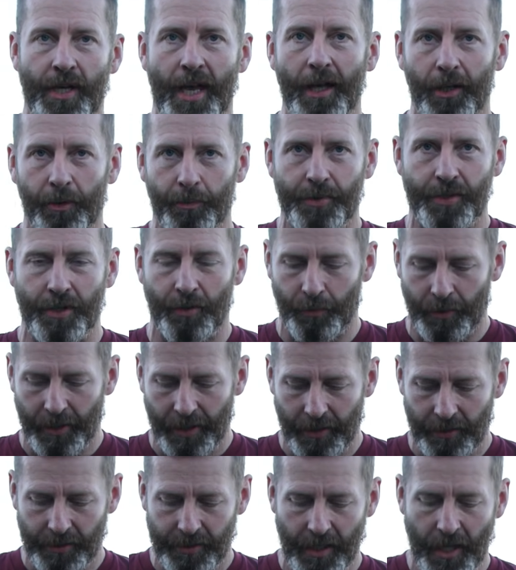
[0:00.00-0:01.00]
to help someone
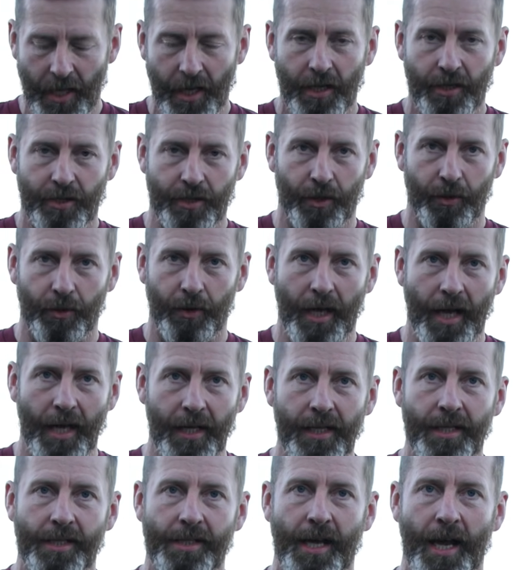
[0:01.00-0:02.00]
else. So
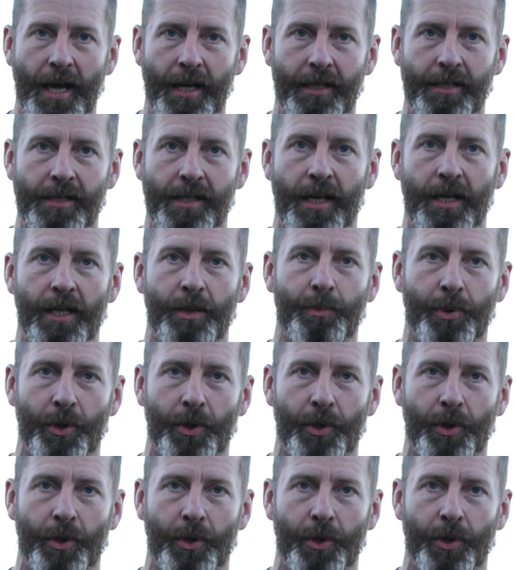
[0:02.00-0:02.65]
any snacks, any